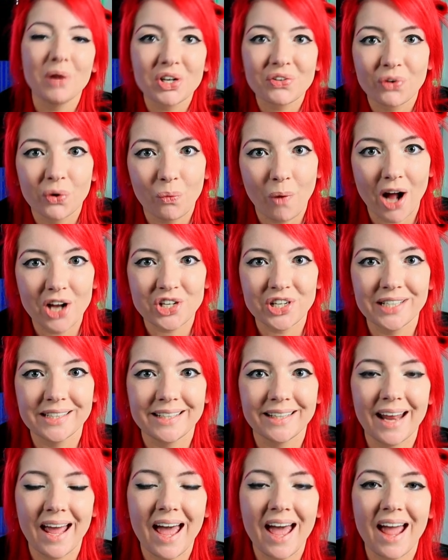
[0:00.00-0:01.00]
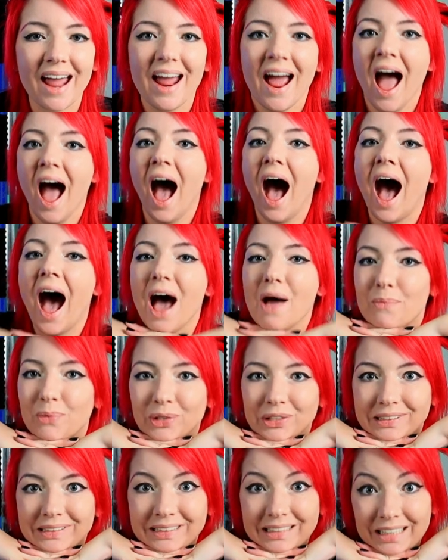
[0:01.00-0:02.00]
much for watching today. I
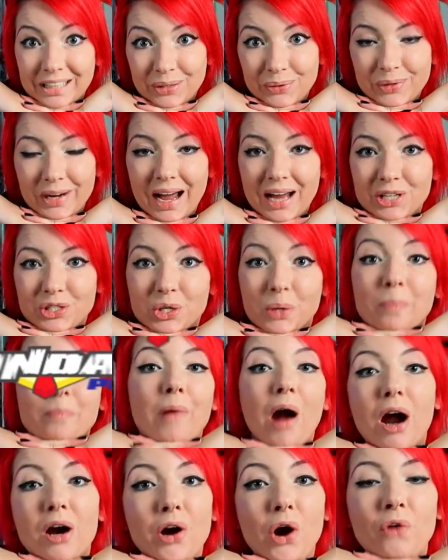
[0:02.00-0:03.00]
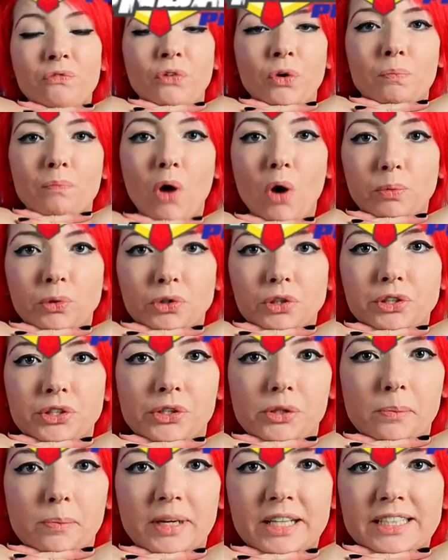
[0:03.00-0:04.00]
will see you guys tomorrow for Mobile
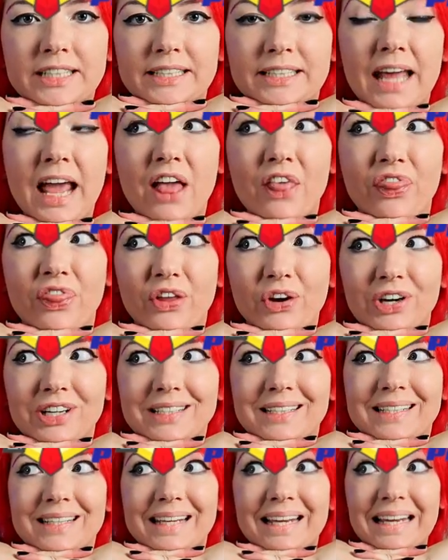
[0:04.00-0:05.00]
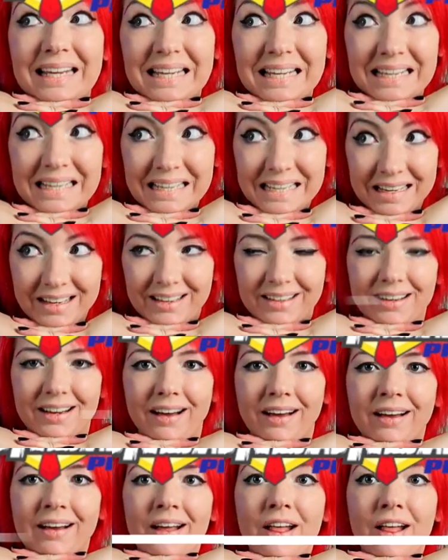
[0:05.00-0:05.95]
Suit Mist Day 13.